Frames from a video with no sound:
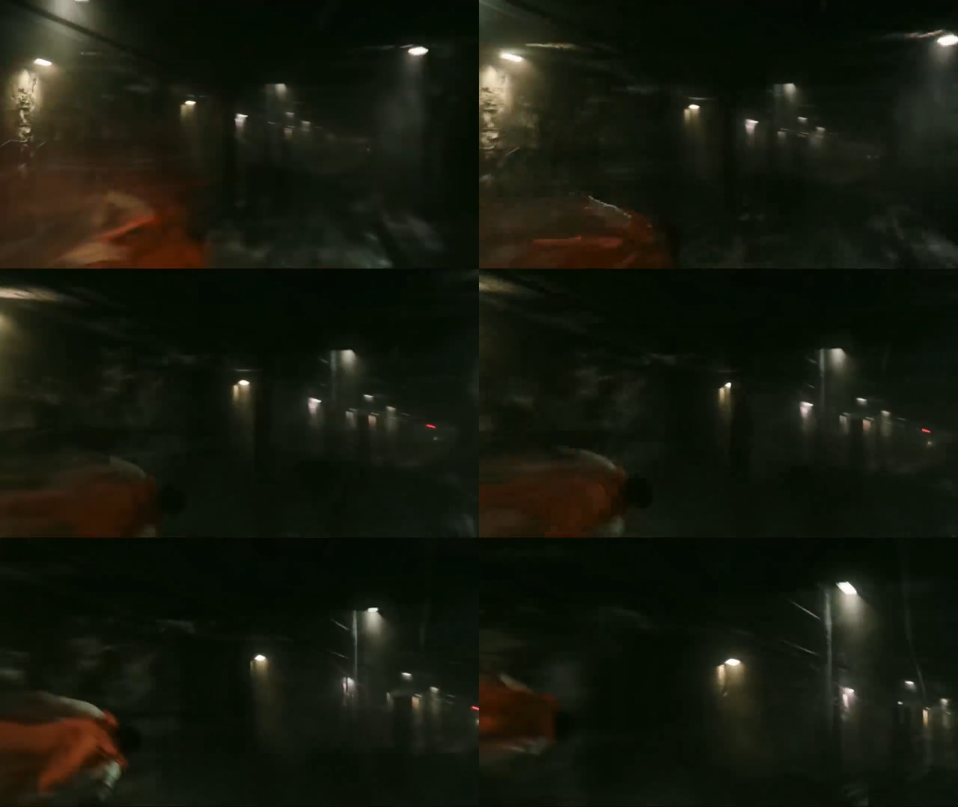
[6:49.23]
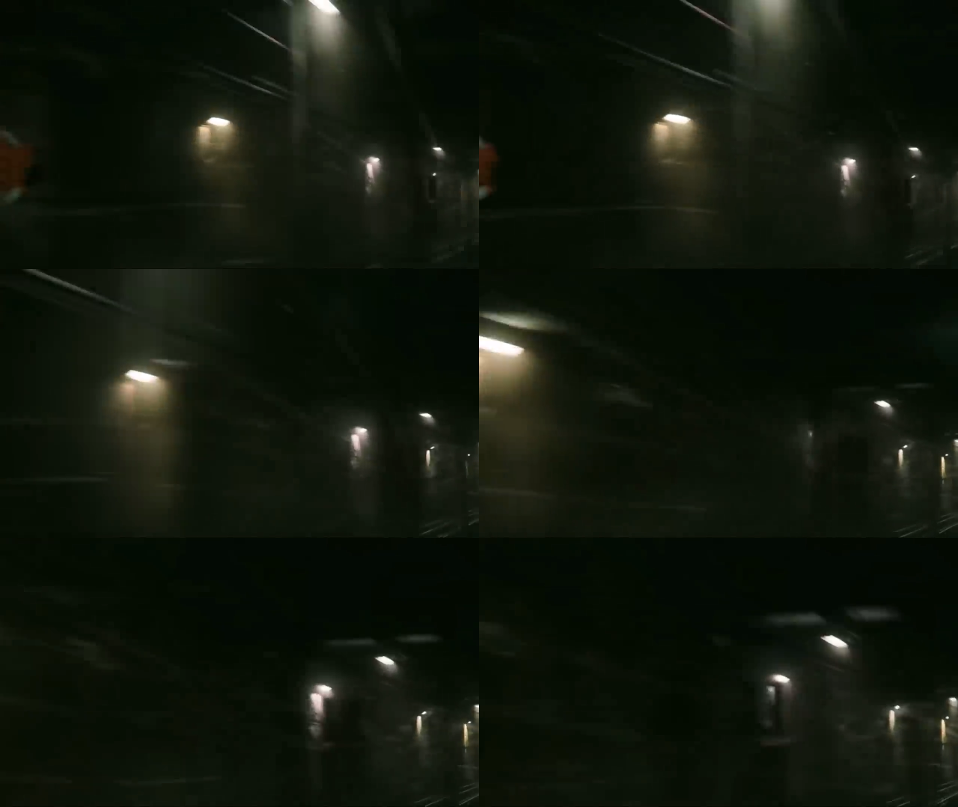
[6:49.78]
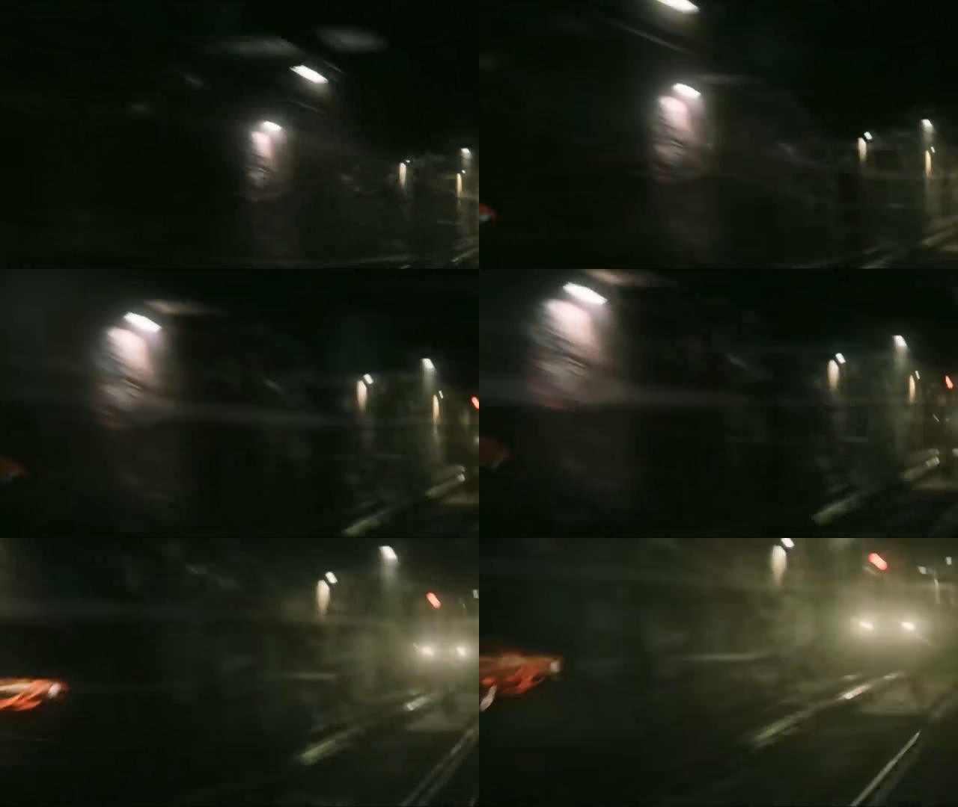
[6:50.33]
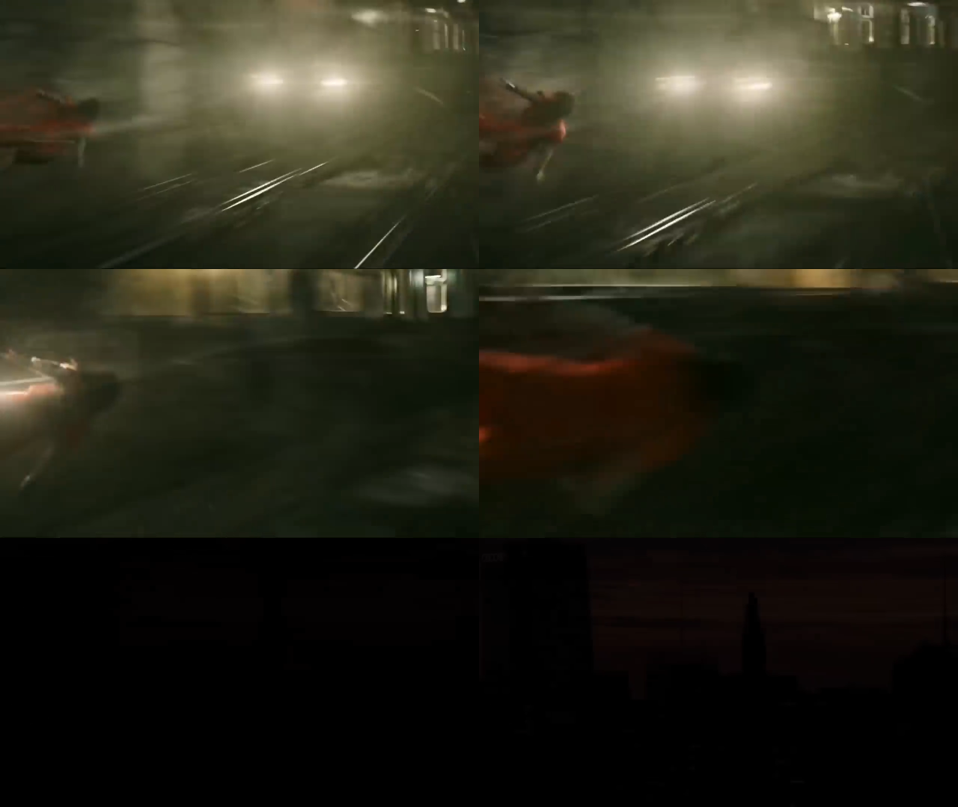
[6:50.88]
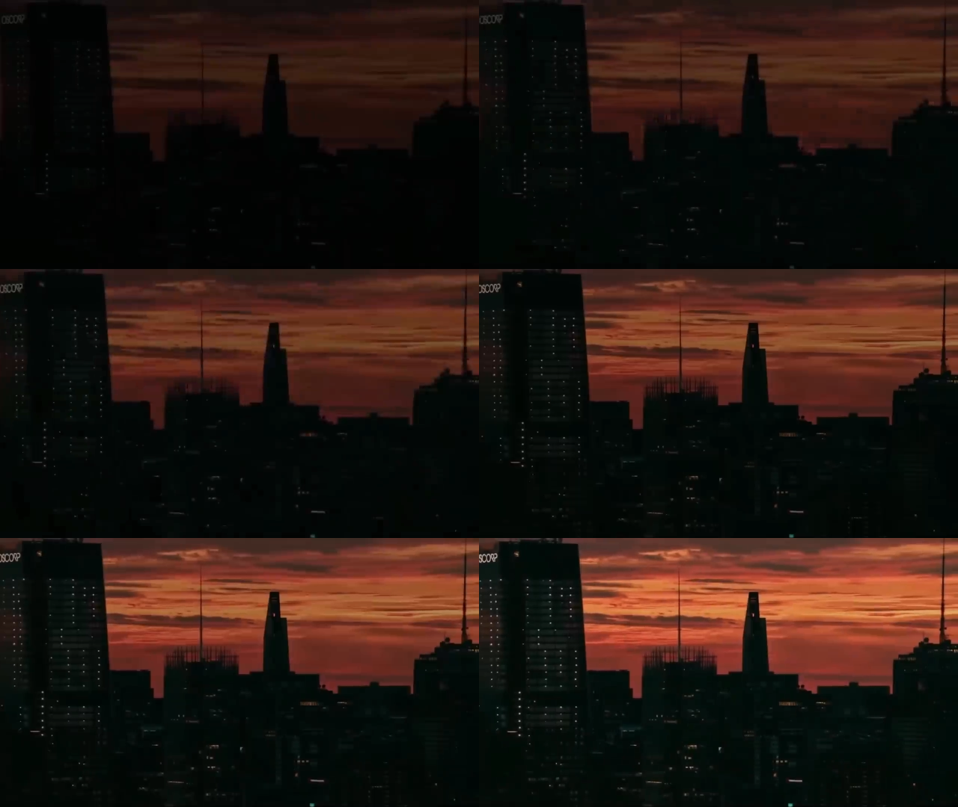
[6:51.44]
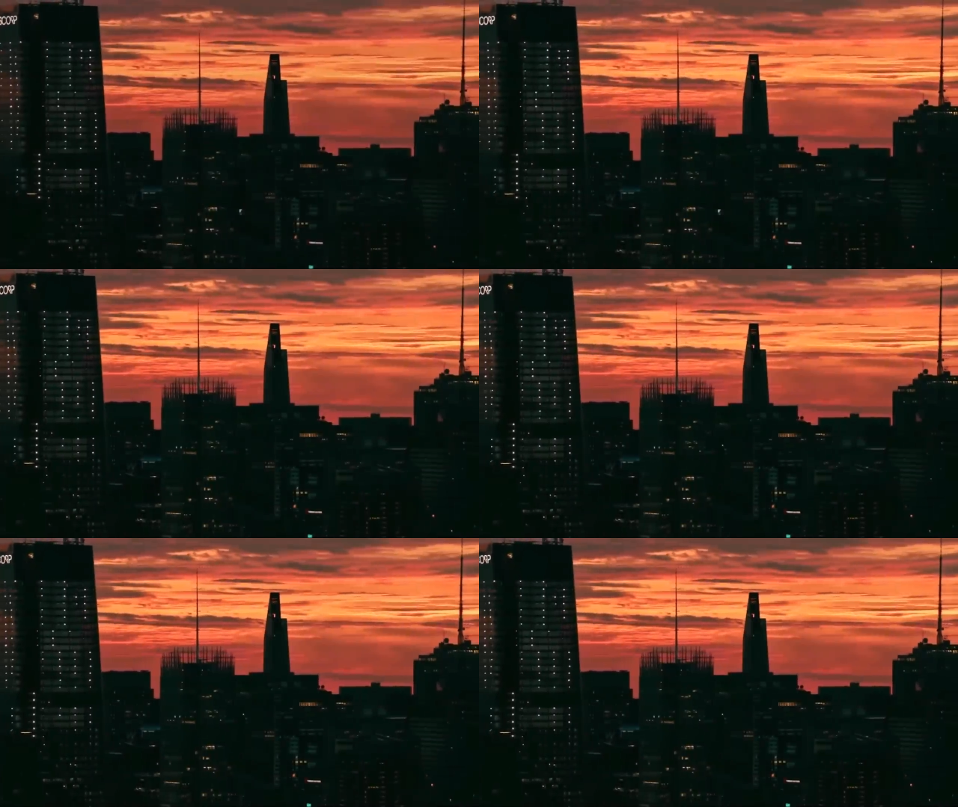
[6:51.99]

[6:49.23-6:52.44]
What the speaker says: (no speaker visible)